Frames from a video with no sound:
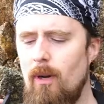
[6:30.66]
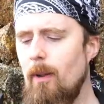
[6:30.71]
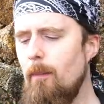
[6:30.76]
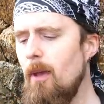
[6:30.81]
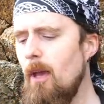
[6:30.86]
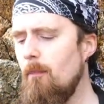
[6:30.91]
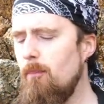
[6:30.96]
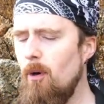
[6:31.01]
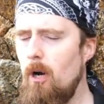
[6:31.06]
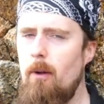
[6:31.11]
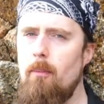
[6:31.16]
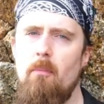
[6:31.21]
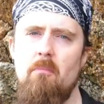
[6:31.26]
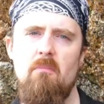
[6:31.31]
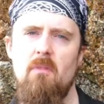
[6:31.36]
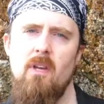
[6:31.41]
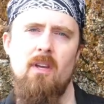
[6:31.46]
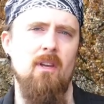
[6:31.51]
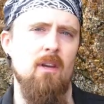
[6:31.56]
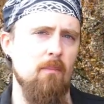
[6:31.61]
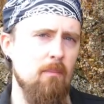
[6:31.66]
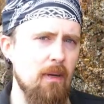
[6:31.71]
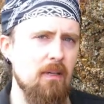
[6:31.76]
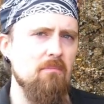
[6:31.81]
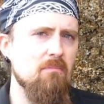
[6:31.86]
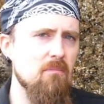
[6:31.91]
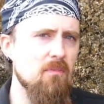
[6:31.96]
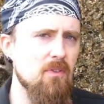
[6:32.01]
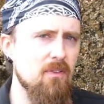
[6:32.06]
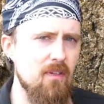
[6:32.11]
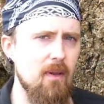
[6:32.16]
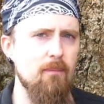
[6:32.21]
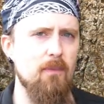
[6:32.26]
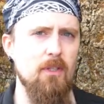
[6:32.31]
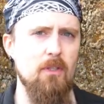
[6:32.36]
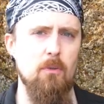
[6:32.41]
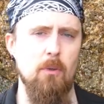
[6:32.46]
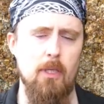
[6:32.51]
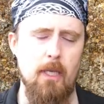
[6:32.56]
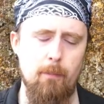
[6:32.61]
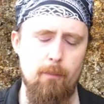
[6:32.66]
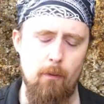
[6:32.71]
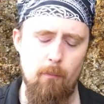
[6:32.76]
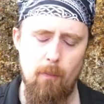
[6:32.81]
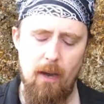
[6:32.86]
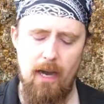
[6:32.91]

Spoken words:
really be a problem, but something to keep in